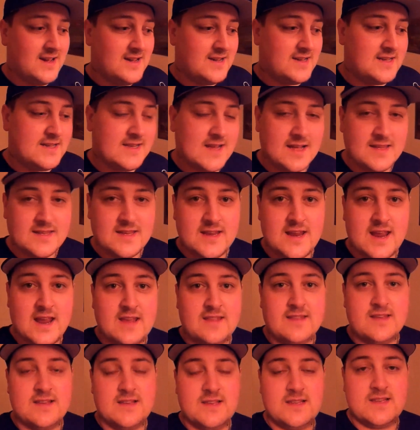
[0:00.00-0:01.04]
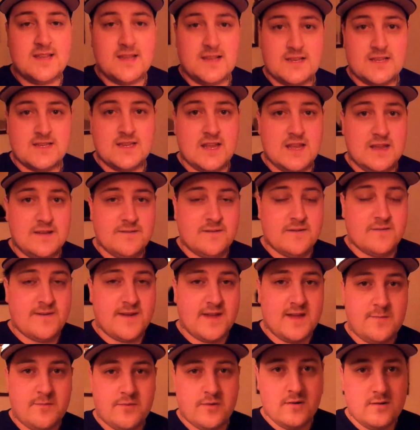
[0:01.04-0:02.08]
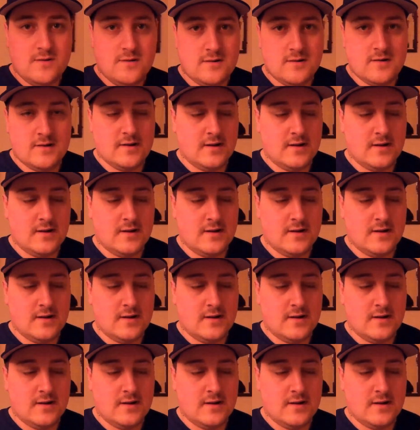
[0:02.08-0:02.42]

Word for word: Saturday the 16th of April,